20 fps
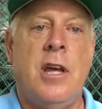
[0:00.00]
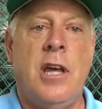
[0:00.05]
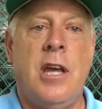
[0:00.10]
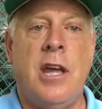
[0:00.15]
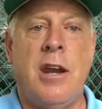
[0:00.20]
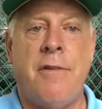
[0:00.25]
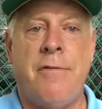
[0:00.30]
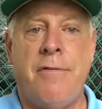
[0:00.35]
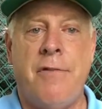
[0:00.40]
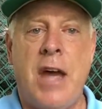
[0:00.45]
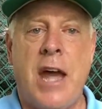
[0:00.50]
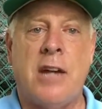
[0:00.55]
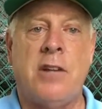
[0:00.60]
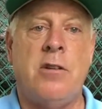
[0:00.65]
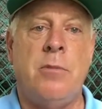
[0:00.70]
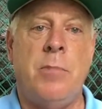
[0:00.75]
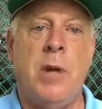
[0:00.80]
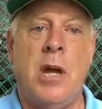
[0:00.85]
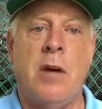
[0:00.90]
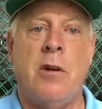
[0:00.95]
in effect
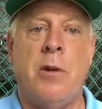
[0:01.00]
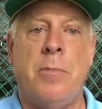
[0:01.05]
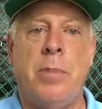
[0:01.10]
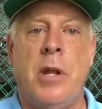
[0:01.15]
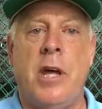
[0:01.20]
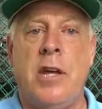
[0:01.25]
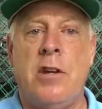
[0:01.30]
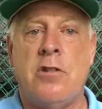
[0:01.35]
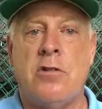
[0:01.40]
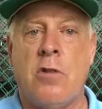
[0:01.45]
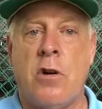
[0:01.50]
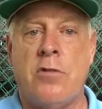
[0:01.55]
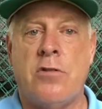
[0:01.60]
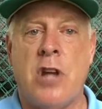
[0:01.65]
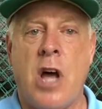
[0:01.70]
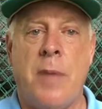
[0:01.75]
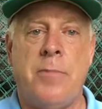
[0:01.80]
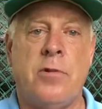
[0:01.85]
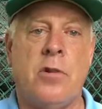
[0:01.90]
to be able to play shortstop.